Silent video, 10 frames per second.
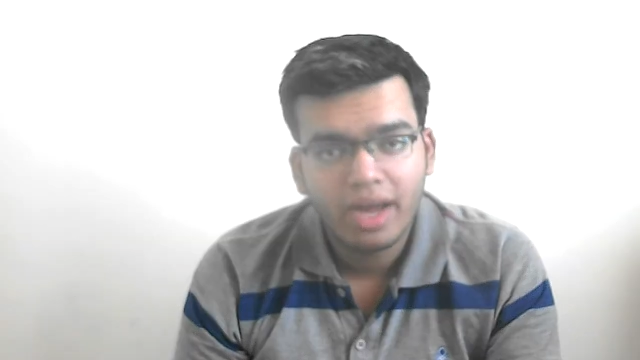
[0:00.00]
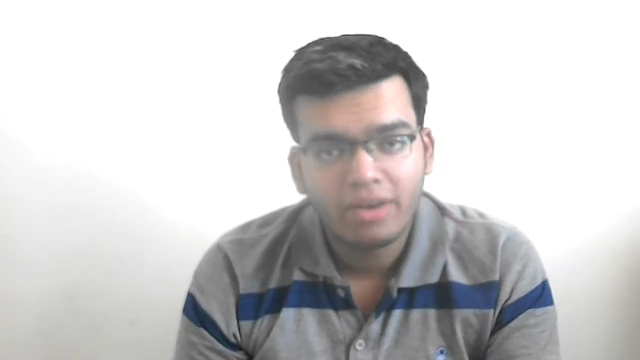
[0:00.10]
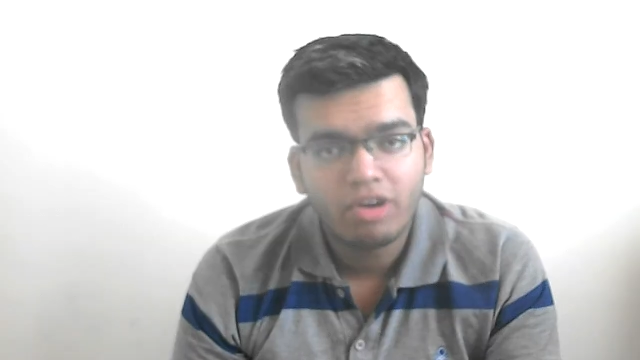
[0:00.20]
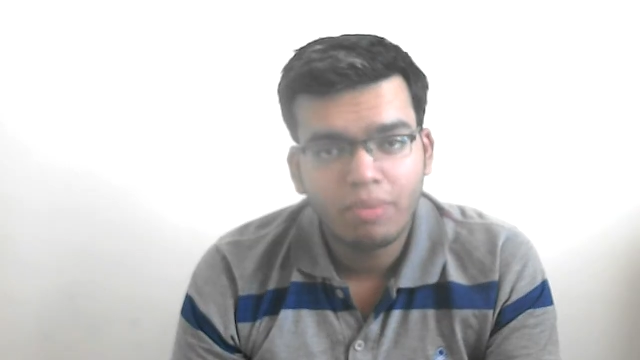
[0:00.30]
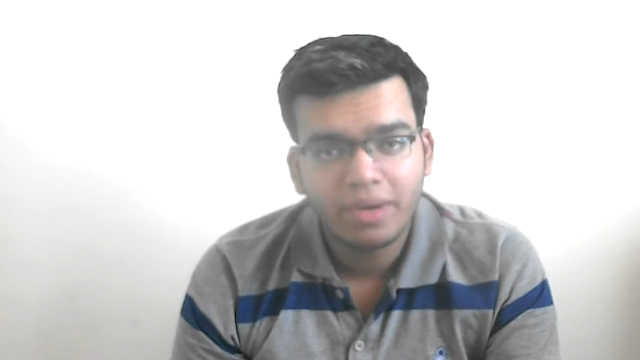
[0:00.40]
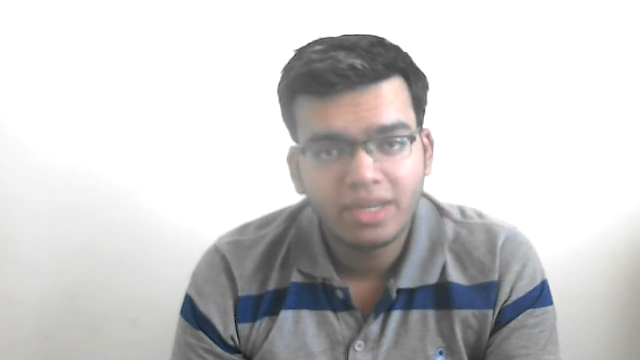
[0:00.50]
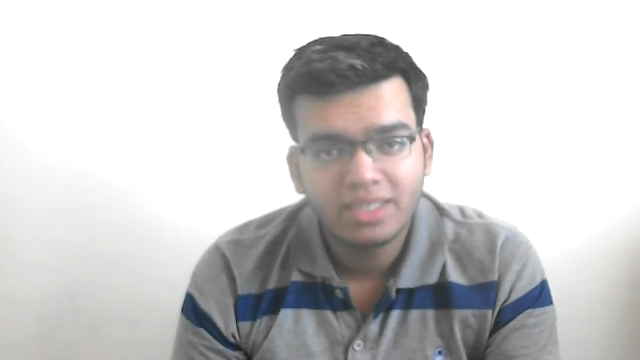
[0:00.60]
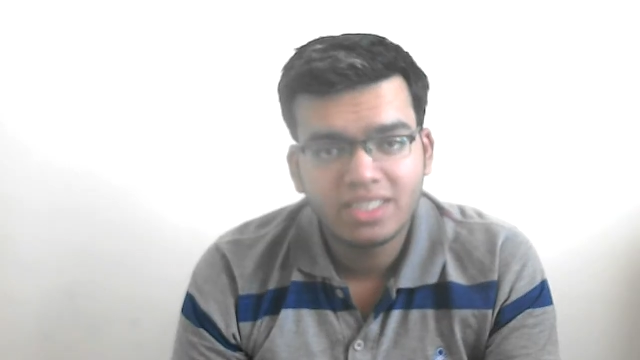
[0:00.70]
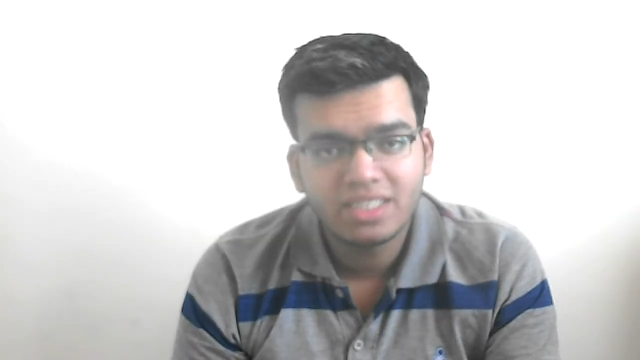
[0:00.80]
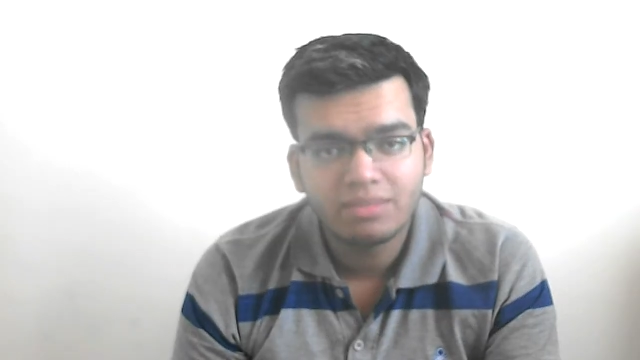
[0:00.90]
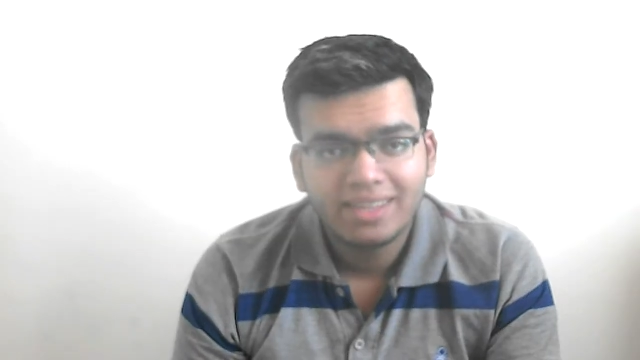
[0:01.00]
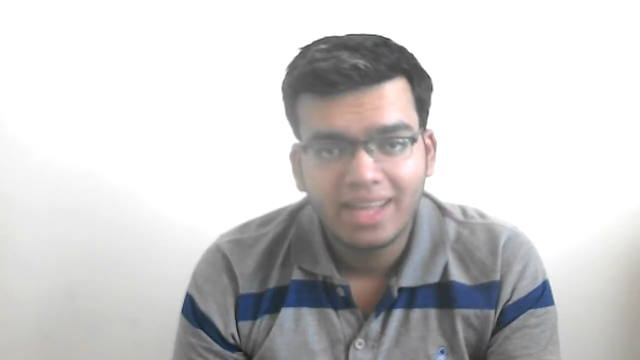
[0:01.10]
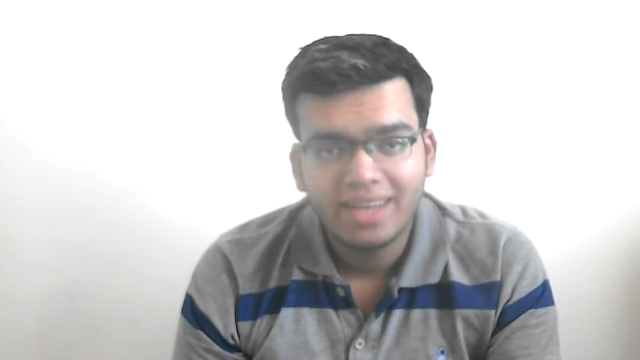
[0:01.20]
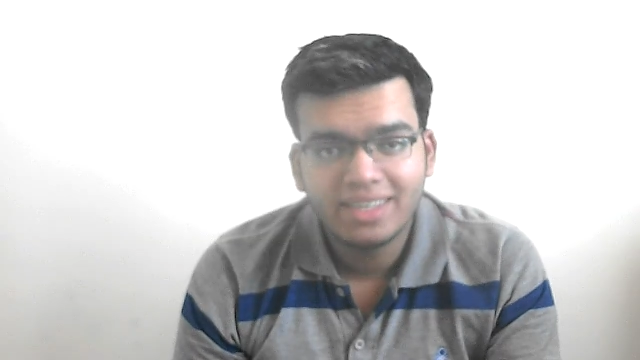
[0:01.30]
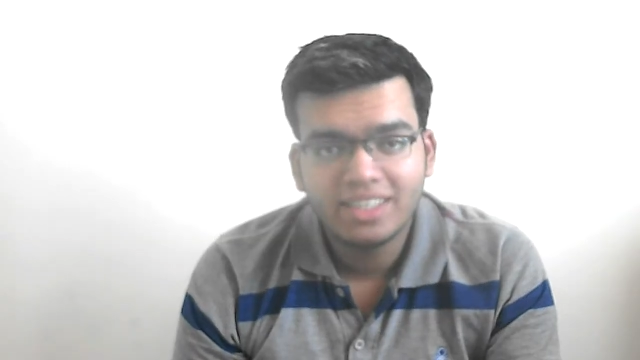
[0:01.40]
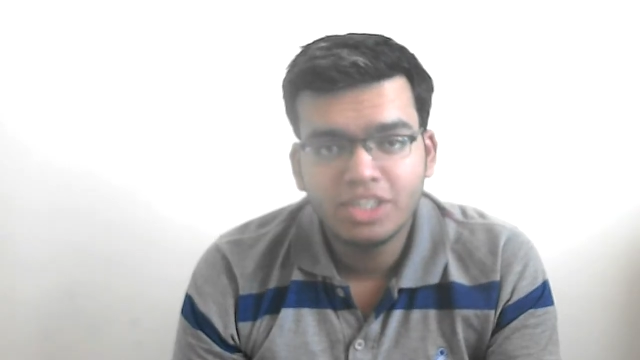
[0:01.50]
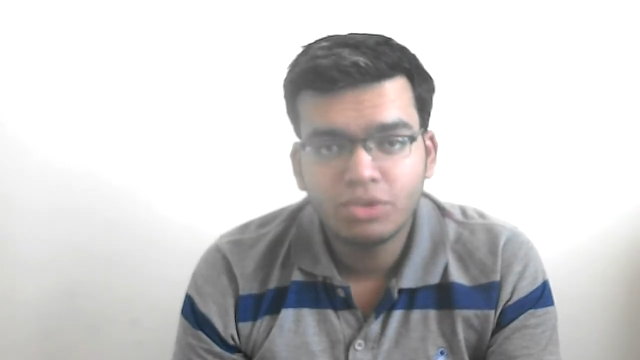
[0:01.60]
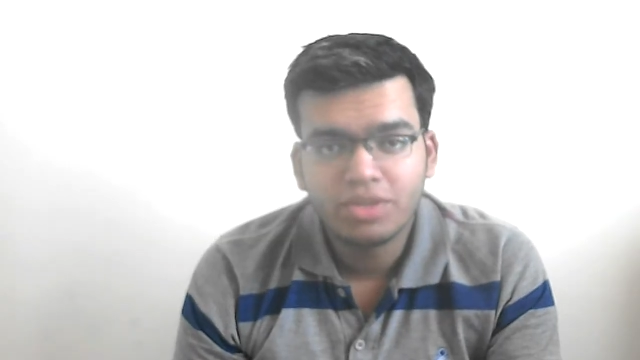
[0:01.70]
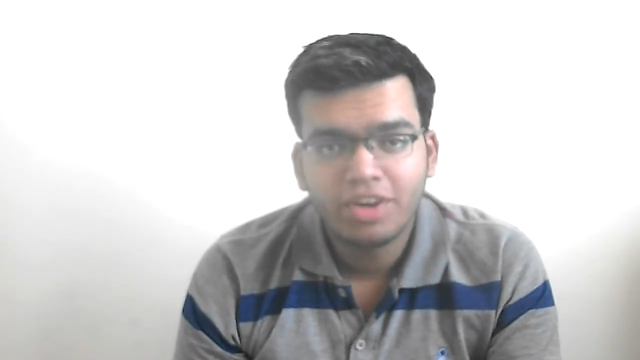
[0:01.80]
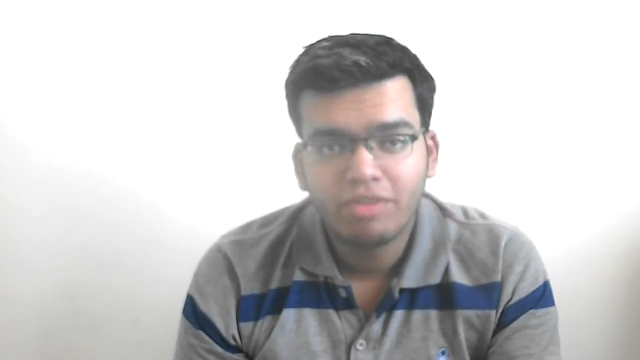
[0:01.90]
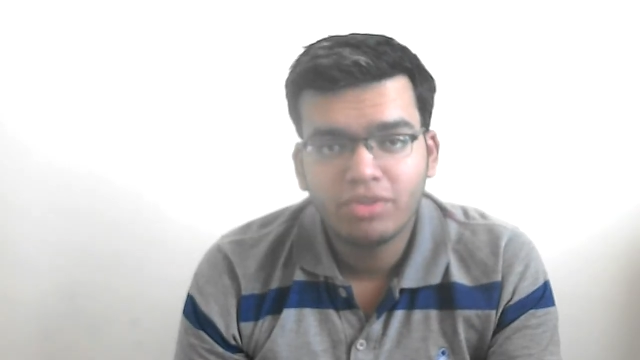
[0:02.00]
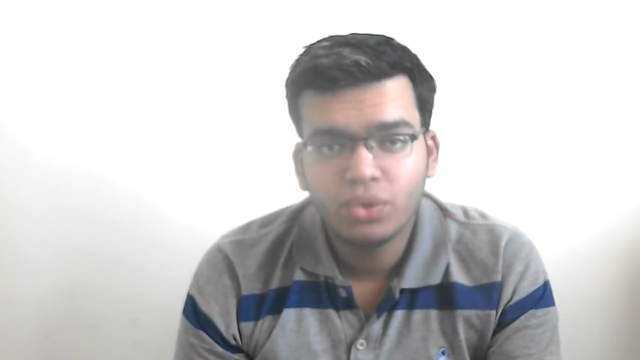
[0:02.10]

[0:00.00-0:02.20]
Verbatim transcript: Android operating system that didn't use any of the